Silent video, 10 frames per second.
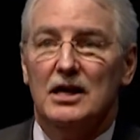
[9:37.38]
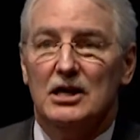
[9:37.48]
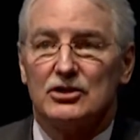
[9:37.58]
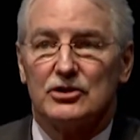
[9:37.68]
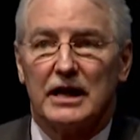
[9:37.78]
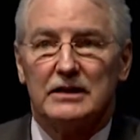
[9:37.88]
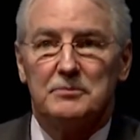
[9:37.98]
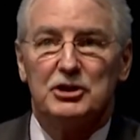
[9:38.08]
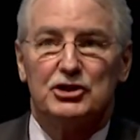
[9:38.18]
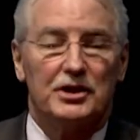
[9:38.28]
So now let
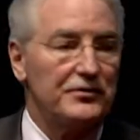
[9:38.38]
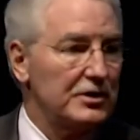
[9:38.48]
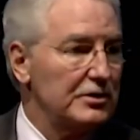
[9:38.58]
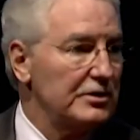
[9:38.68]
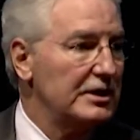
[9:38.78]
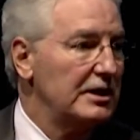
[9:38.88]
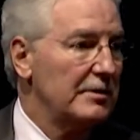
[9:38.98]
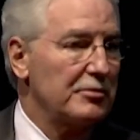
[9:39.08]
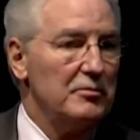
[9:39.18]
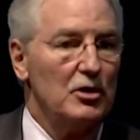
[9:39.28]
me shift to the
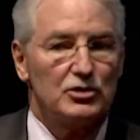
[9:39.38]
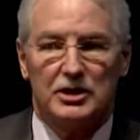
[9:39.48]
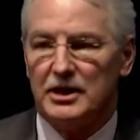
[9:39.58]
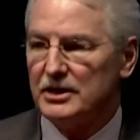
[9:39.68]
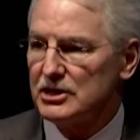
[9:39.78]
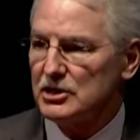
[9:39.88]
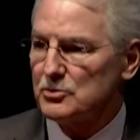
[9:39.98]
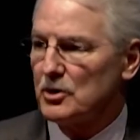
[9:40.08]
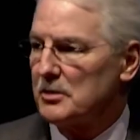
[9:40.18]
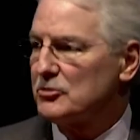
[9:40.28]
promotion, and this is
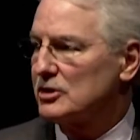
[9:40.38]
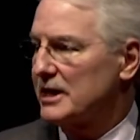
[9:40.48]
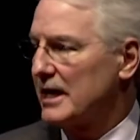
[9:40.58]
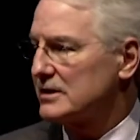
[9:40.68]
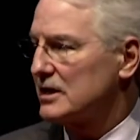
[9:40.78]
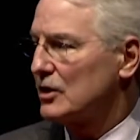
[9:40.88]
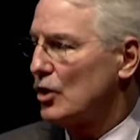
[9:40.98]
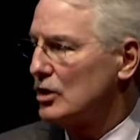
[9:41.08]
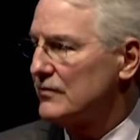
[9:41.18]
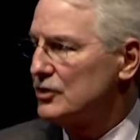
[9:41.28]
where I'm really asking
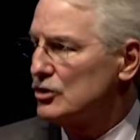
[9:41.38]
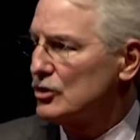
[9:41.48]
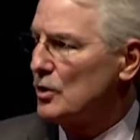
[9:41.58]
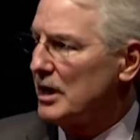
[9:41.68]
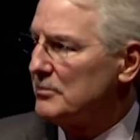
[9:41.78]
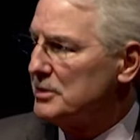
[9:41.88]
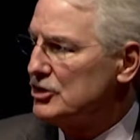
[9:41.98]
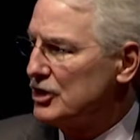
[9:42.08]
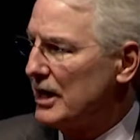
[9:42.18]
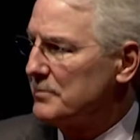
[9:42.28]
all of you to go out and be
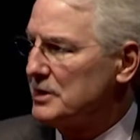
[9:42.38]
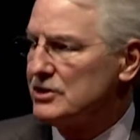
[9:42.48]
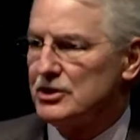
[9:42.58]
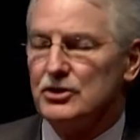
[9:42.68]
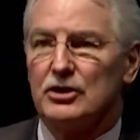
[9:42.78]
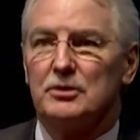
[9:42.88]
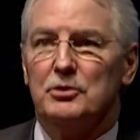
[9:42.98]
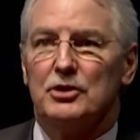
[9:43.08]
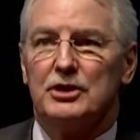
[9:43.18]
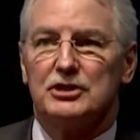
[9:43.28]
champions in your
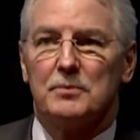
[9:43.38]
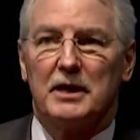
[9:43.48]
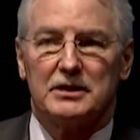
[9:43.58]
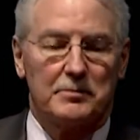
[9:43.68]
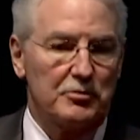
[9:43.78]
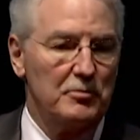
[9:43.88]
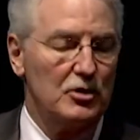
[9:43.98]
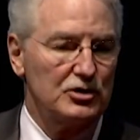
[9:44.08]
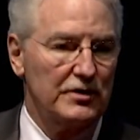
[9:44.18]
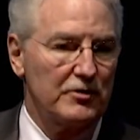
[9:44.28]
communities about the
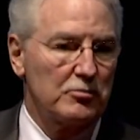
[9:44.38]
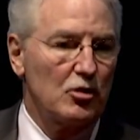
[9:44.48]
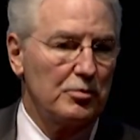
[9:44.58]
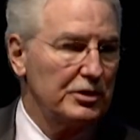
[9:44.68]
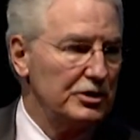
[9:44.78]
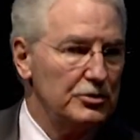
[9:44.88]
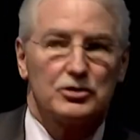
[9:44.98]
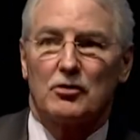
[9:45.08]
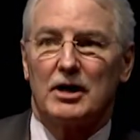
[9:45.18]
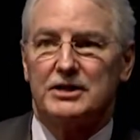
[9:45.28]
promotion of appropriate use
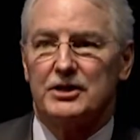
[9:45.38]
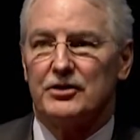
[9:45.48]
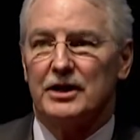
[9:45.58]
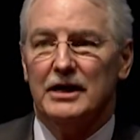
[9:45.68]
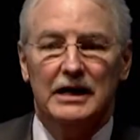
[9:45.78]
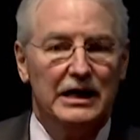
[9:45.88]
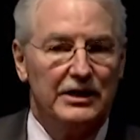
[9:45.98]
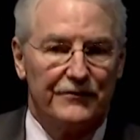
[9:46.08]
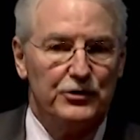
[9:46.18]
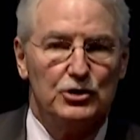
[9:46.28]
criteria. The
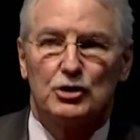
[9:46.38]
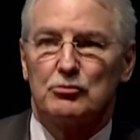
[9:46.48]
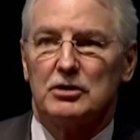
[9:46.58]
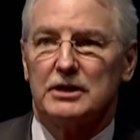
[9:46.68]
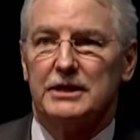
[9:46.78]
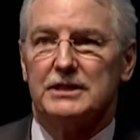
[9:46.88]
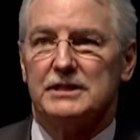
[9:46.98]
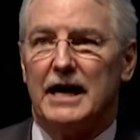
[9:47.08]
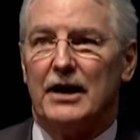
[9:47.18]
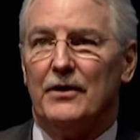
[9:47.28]
future really is
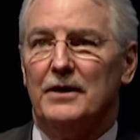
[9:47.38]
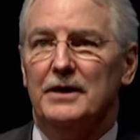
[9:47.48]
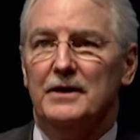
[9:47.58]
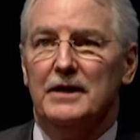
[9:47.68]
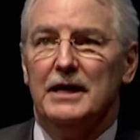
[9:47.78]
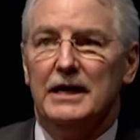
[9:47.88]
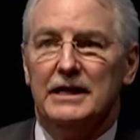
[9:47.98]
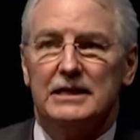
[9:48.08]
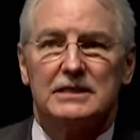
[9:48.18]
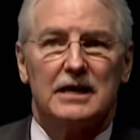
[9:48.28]
now. It
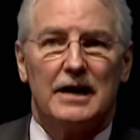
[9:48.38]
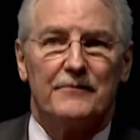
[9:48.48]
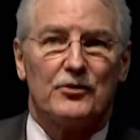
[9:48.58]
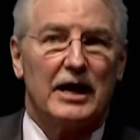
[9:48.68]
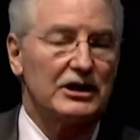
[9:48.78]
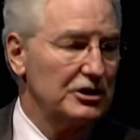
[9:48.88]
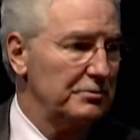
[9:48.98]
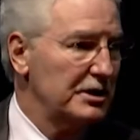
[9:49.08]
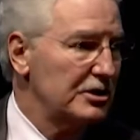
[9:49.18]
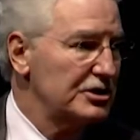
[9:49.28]
is time for action
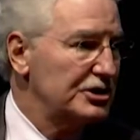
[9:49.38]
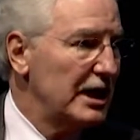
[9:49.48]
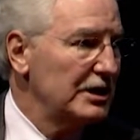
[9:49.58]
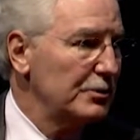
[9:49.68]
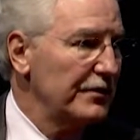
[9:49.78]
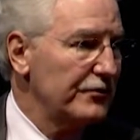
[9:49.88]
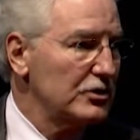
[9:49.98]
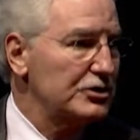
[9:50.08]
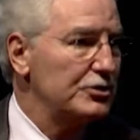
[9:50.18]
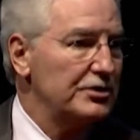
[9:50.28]
because January
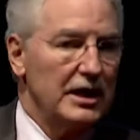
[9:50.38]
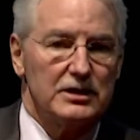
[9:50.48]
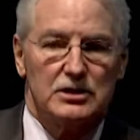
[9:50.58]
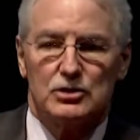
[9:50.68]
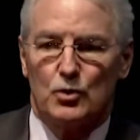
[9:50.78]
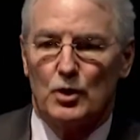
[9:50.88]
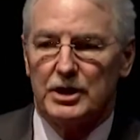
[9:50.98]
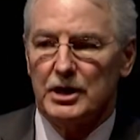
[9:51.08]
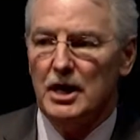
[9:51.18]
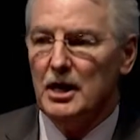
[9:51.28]
1st, 2020,